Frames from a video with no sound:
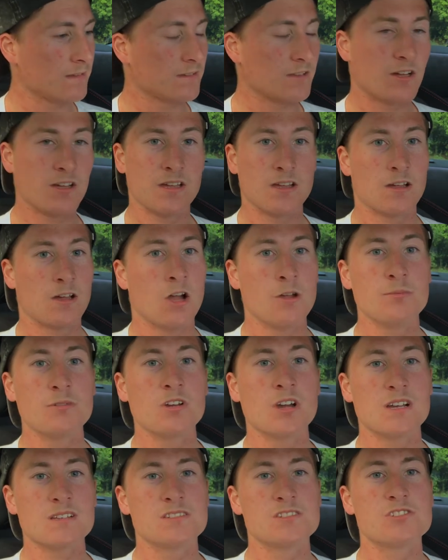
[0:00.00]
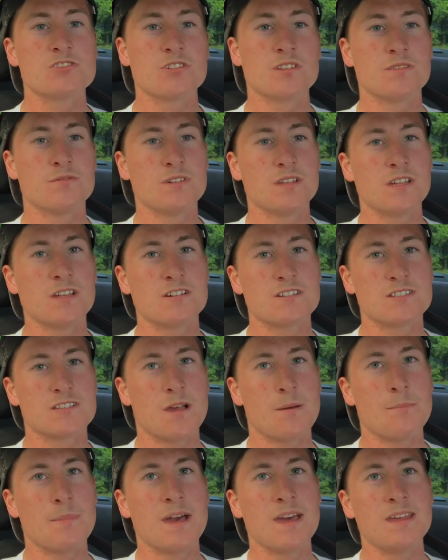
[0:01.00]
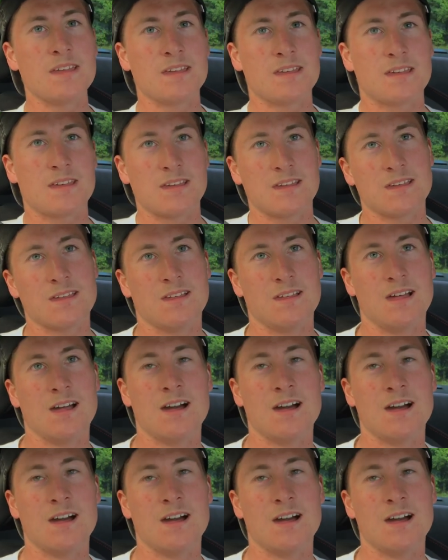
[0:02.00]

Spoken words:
So yeah, hope you guys enjoy the videos I make.